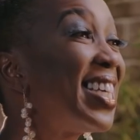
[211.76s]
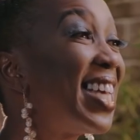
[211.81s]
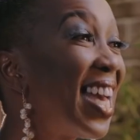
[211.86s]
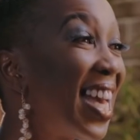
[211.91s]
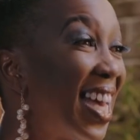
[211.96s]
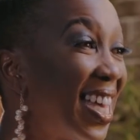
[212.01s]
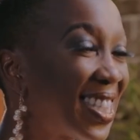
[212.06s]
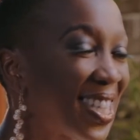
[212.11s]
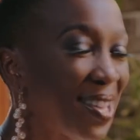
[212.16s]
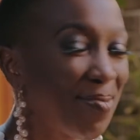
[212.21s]

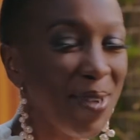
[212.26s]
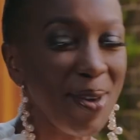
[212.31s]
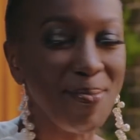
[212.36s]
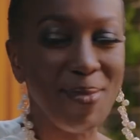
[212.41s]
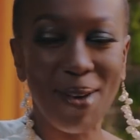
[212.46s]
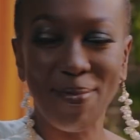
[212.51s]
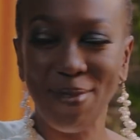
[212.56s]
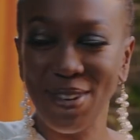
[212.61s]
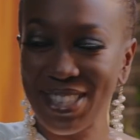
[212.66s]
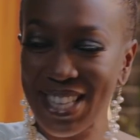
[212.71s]
Yes, and my
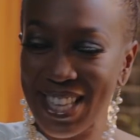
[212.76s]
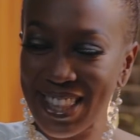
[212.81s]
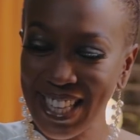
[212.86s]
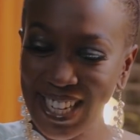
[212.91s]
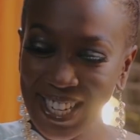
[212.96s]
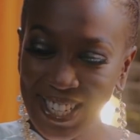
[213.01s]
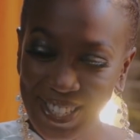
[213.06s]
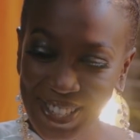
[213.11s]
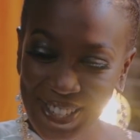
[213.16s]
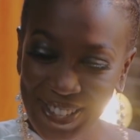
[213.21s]
mom was at
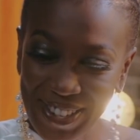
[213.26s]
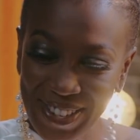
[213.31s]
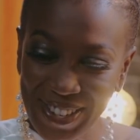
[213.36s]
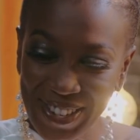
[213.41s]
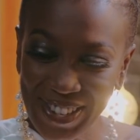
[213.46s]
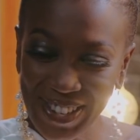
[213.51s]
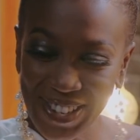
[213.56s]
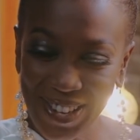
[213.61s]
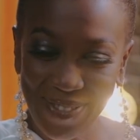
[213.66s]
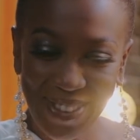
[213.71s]
the
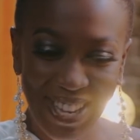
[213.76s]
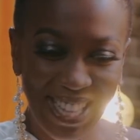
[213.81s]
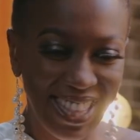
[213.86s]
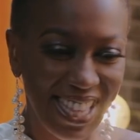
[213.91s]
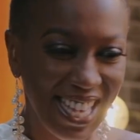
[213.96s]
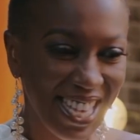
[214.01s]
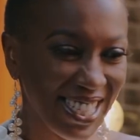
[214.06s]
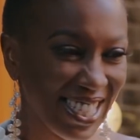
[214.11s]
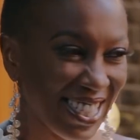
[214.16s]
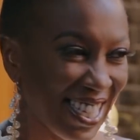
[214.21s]
door over there. She